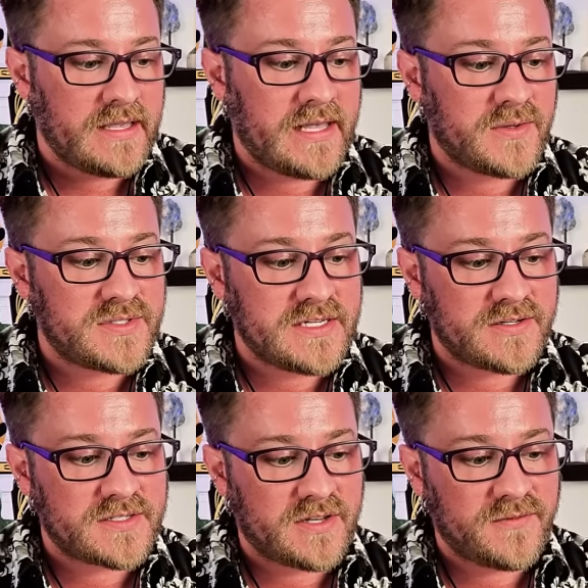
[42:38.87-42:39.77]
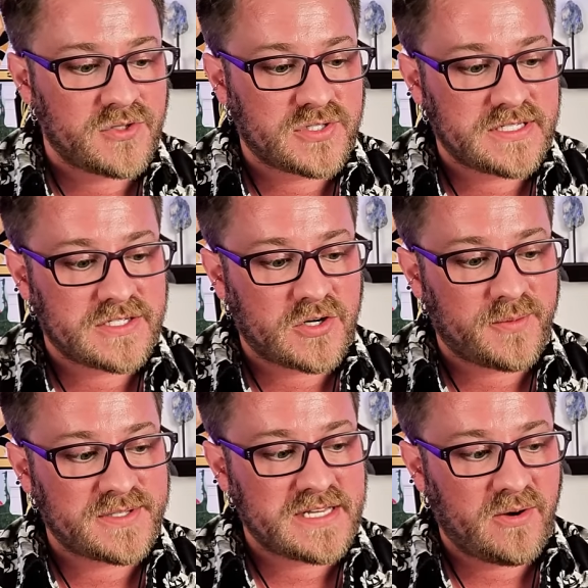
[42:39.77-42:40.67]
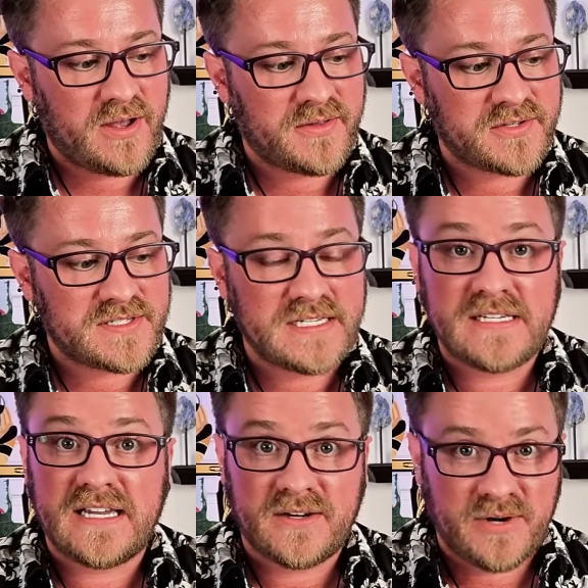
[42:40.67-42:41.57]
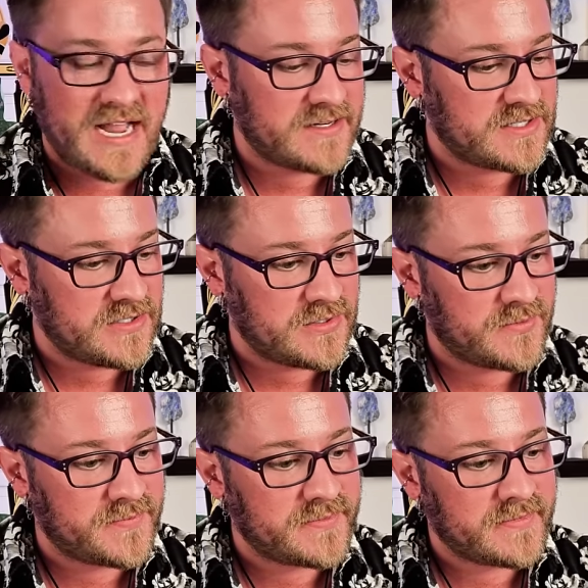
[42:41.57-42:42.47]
How you see yourself usually determines how others see and react to you.